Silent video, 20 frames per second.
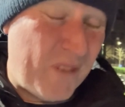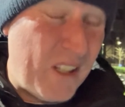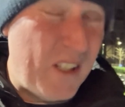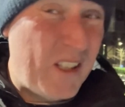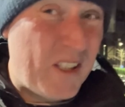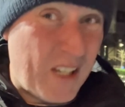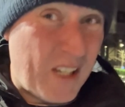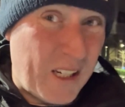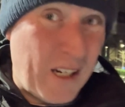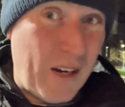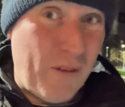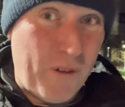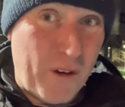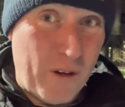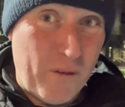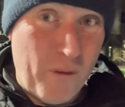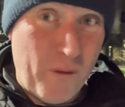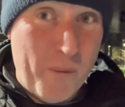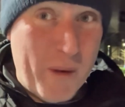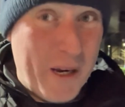
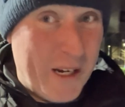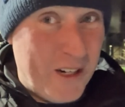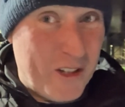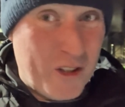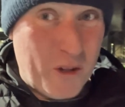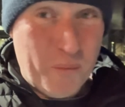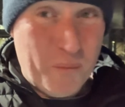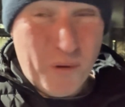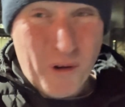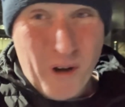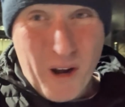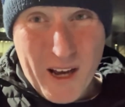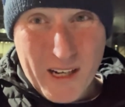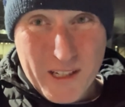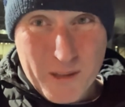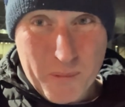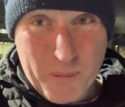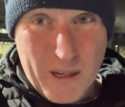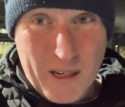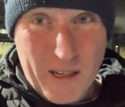significant for me, and it
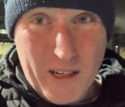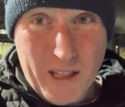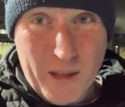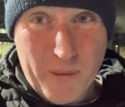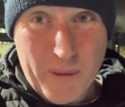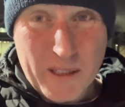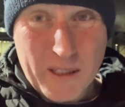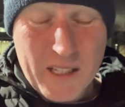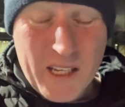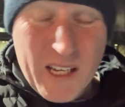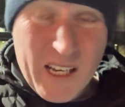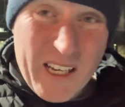surprised me a little bit.